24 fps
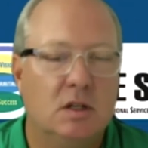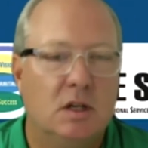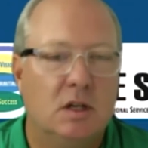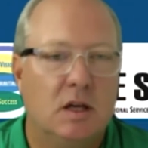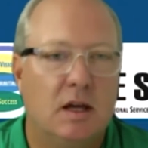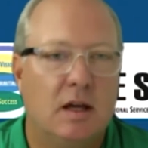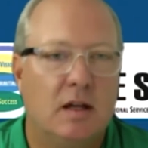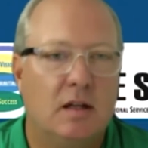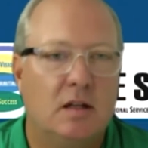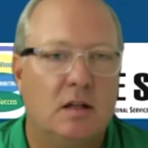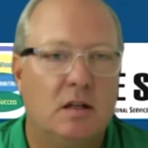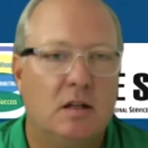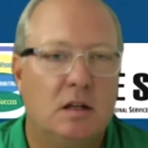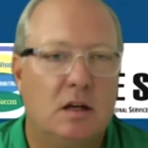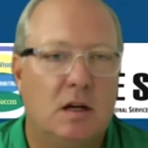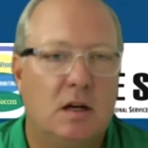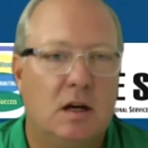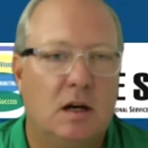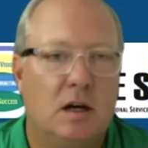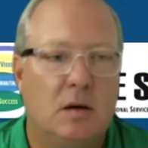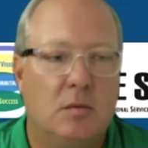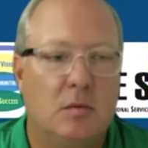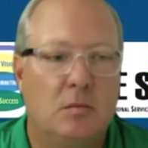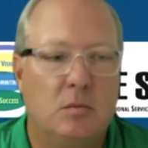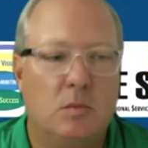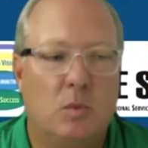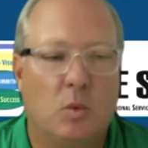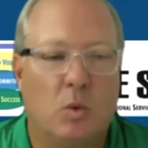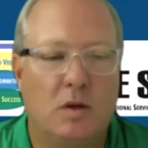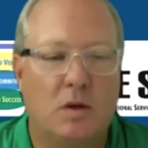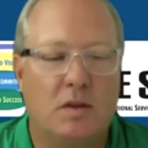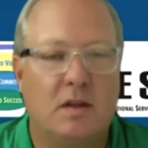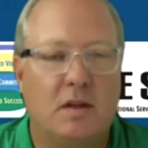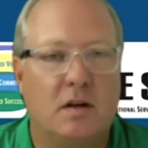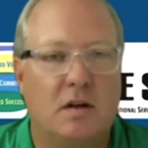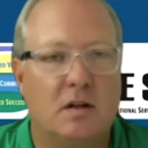And
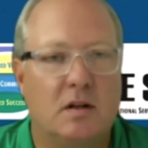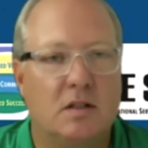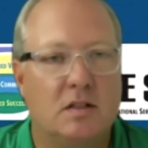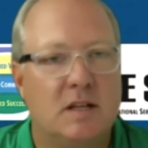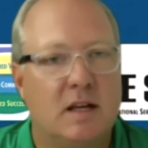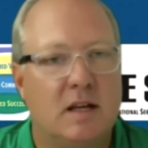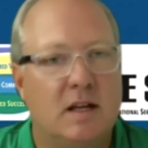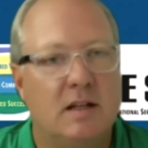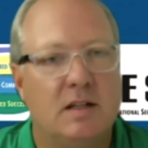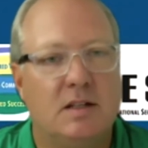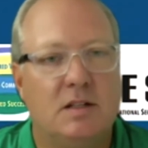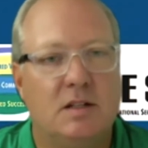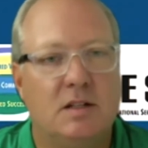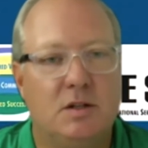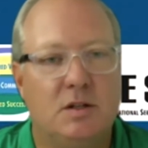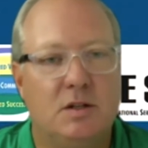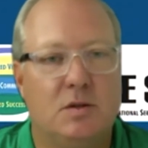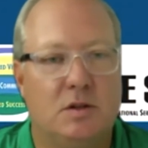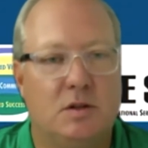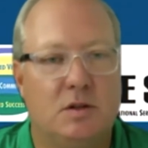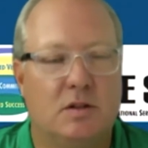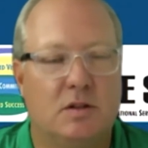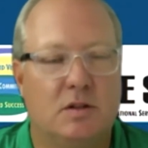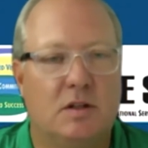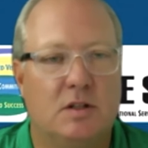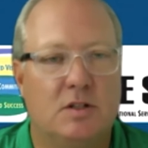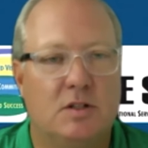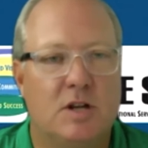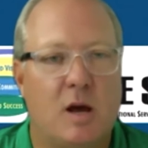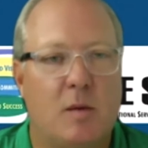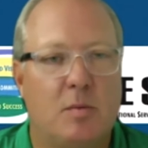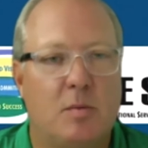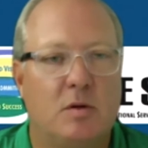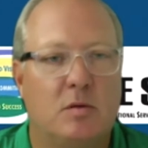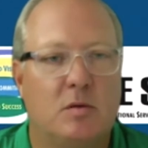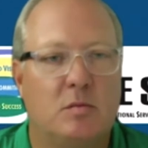what they're intended to do during their
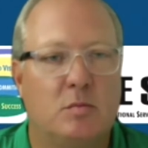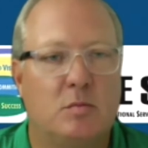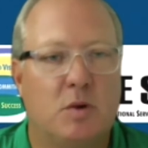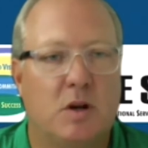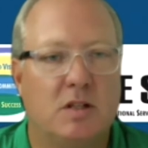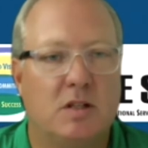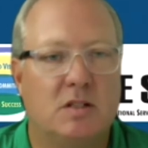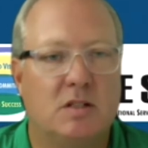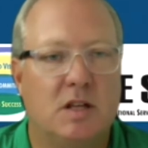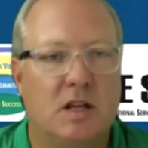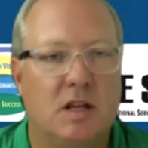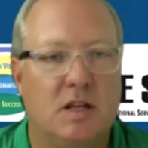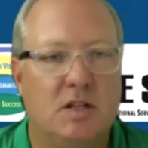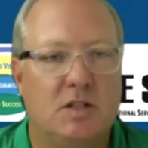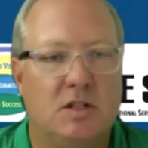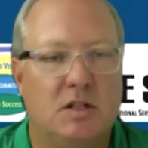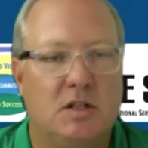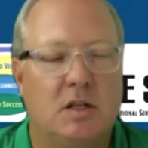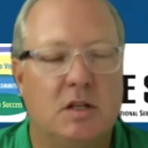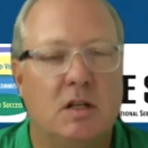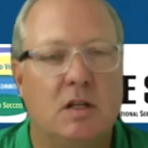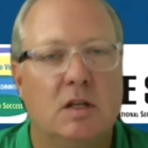chapter presentation